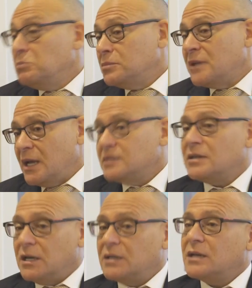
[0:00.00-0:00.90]

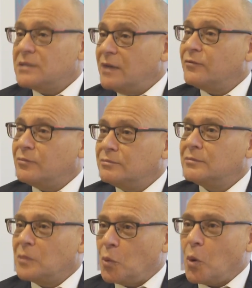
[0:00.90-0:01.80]
Tanzania does have
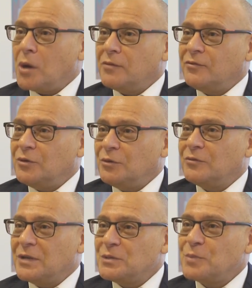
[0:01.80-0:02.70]
quite a few
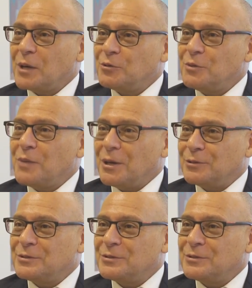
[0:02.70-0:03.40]
of these battery metals.